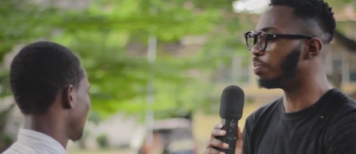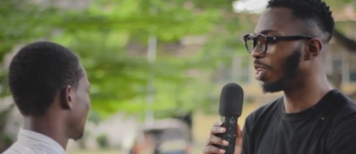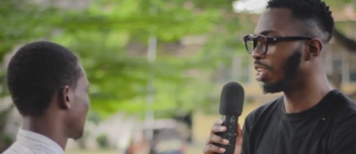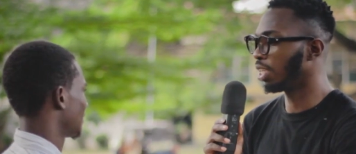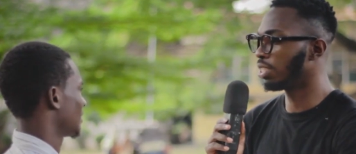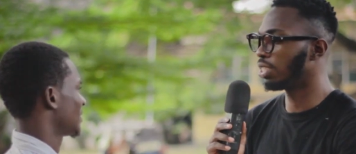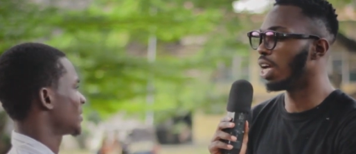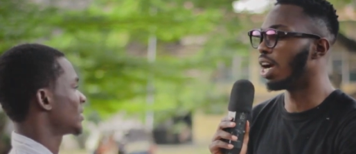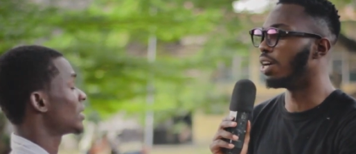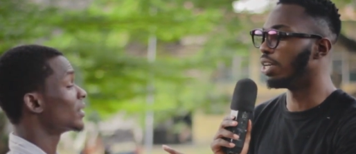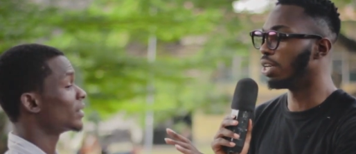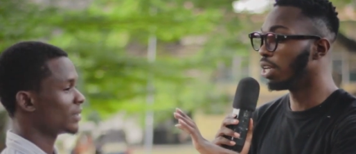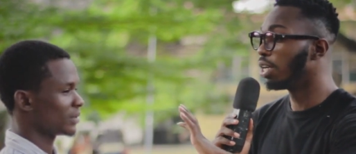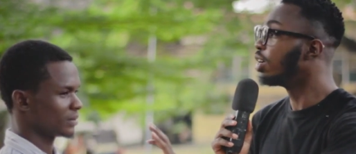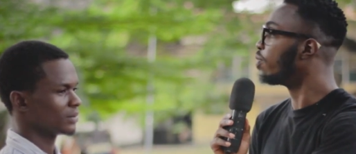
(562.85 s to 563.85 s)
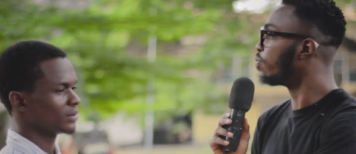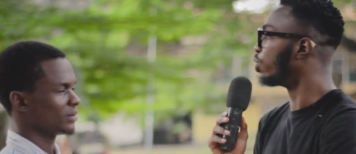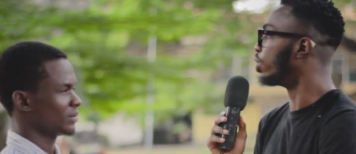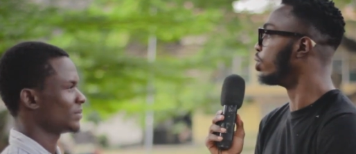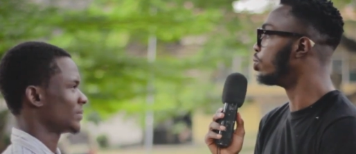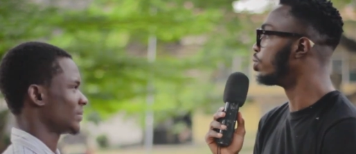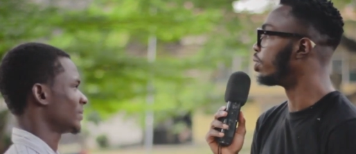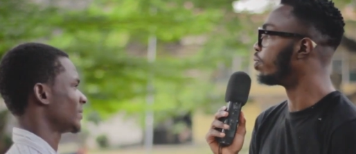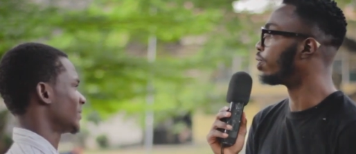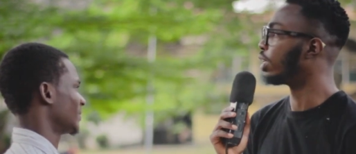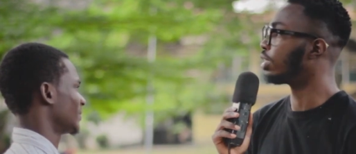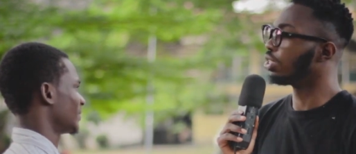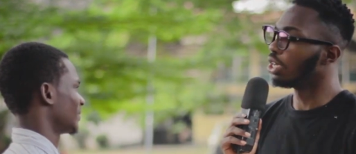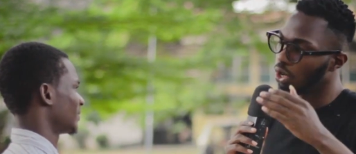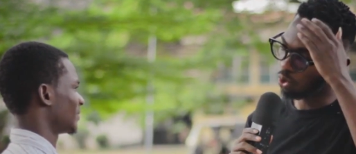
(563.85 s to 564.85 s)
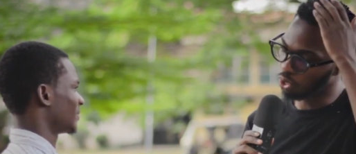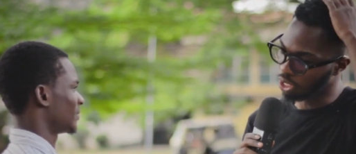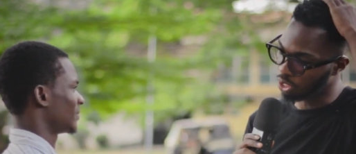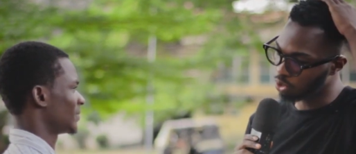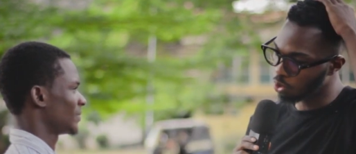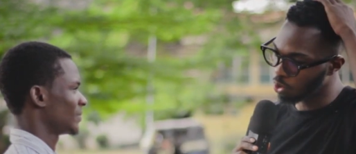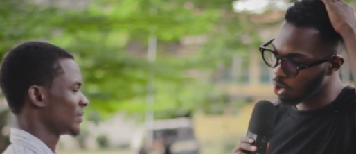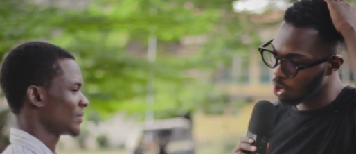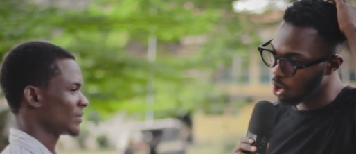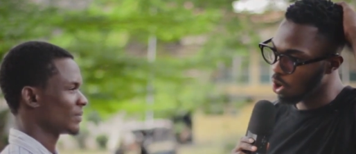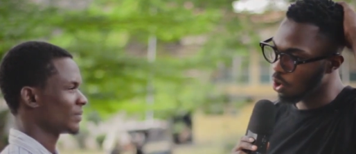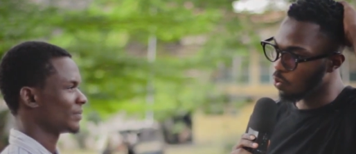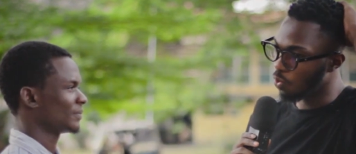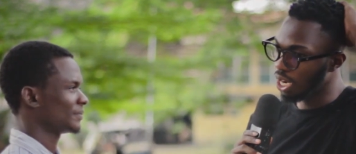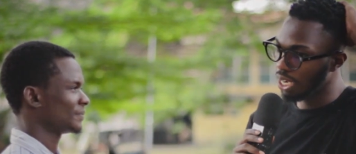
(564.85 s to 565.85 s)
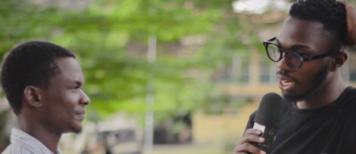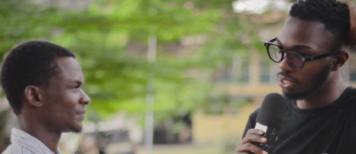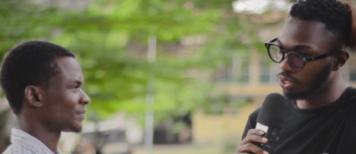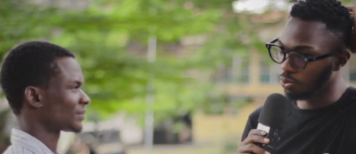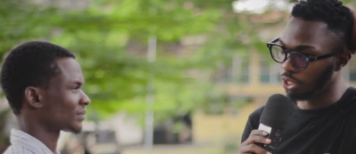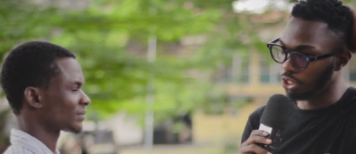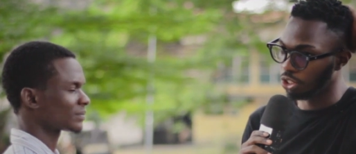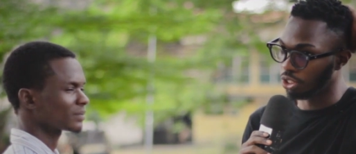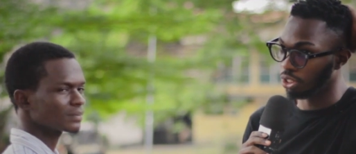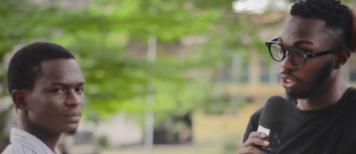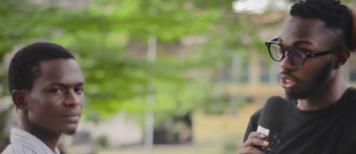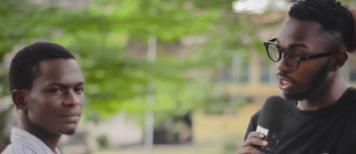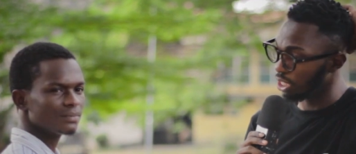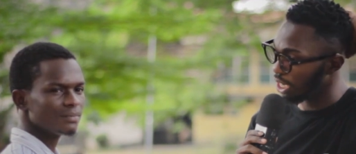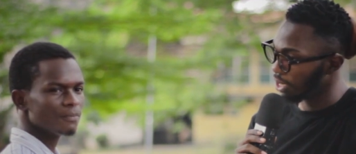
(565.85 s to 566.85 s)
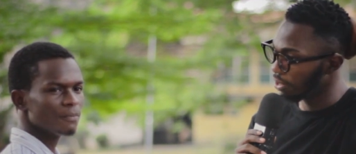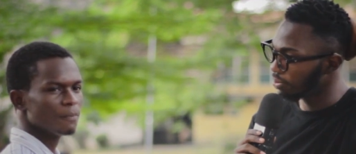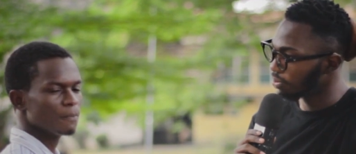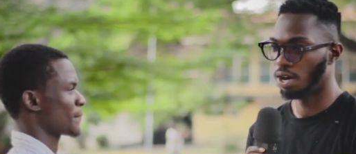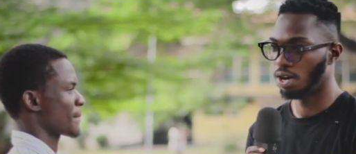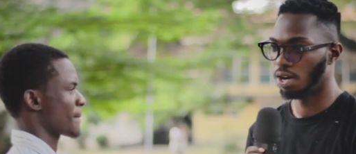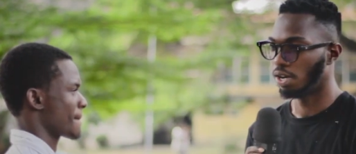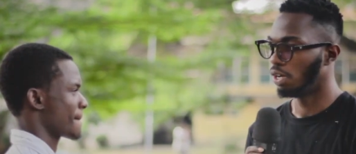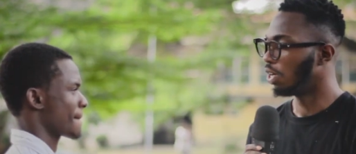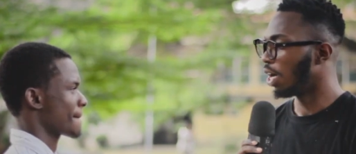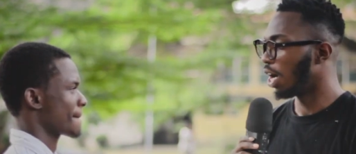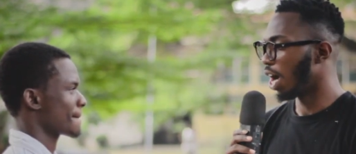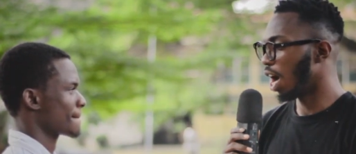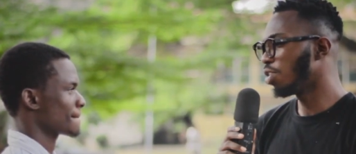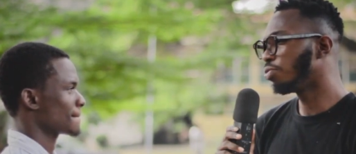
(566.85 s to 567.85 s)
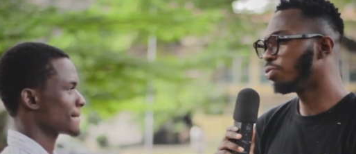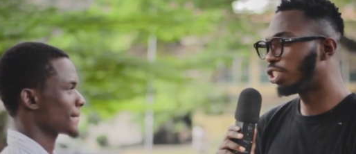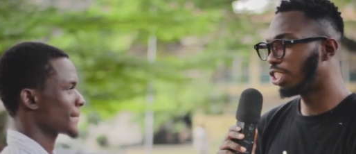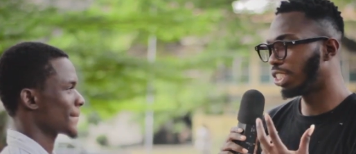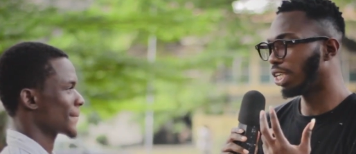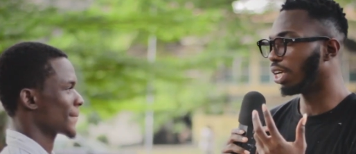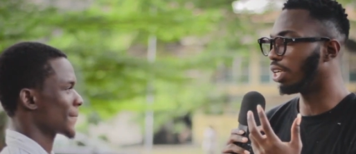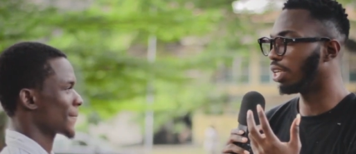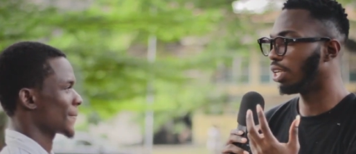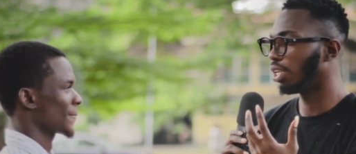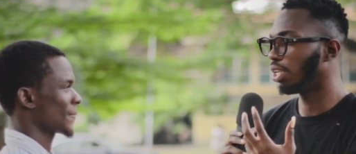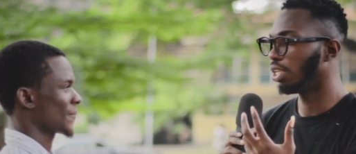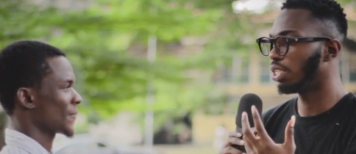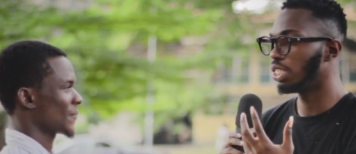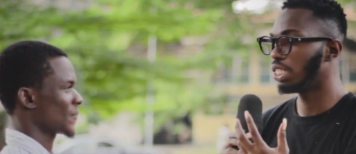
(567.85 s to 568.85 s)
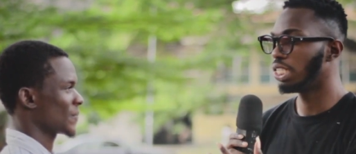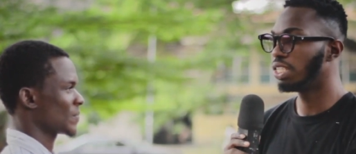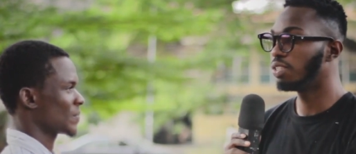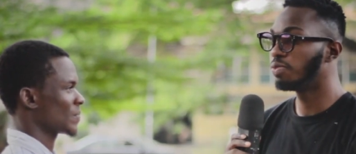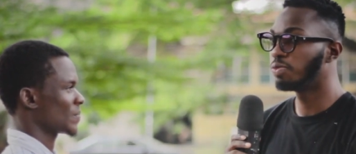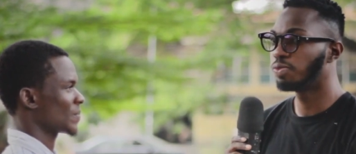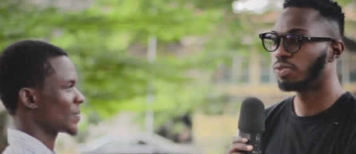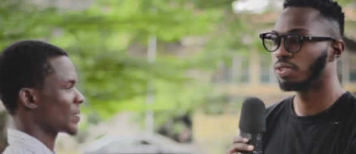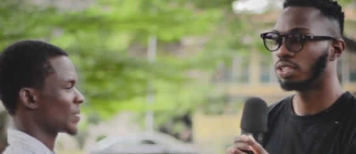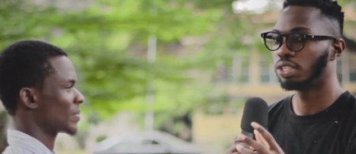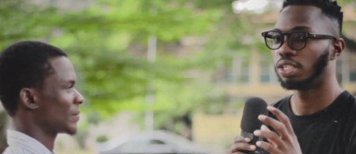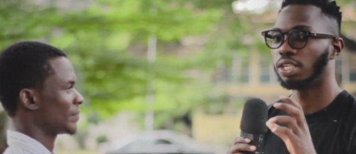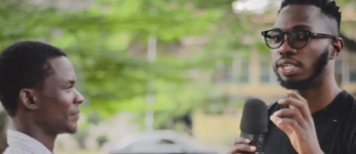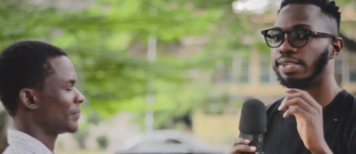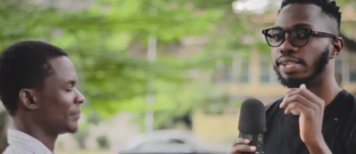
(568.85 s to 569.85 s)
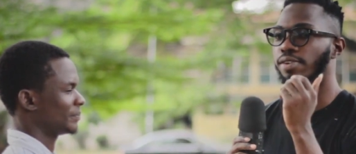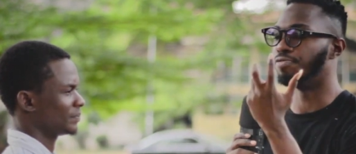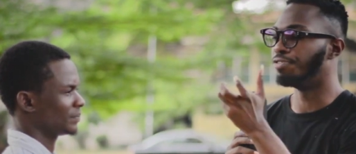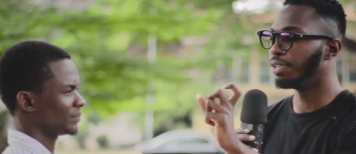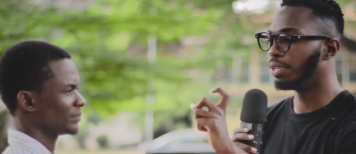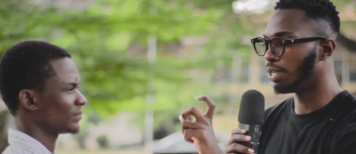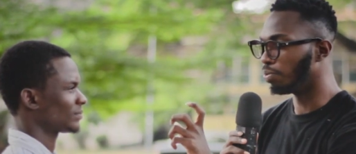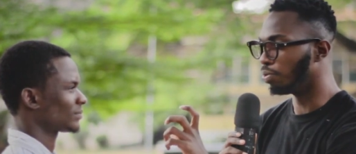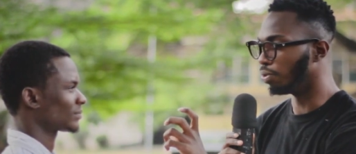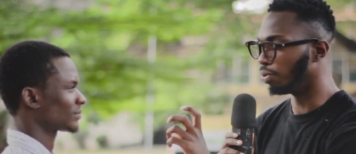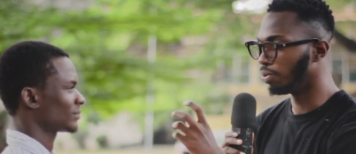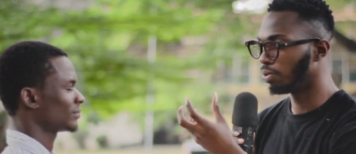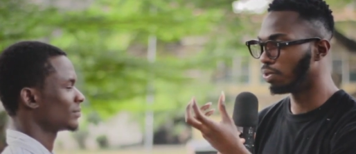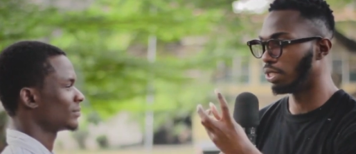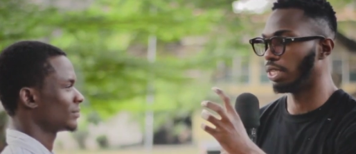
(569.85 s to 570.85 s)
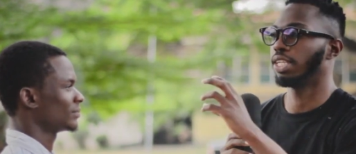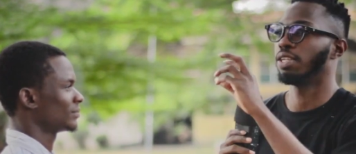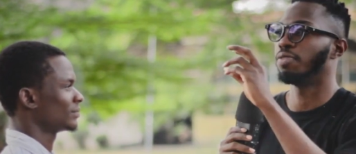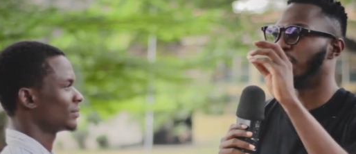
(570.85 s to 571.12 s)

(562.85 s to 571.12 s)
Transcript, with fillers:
Speaker 1: dependency array for the use effect. Okay, so one last question. Yeah, how do you check if a variable, like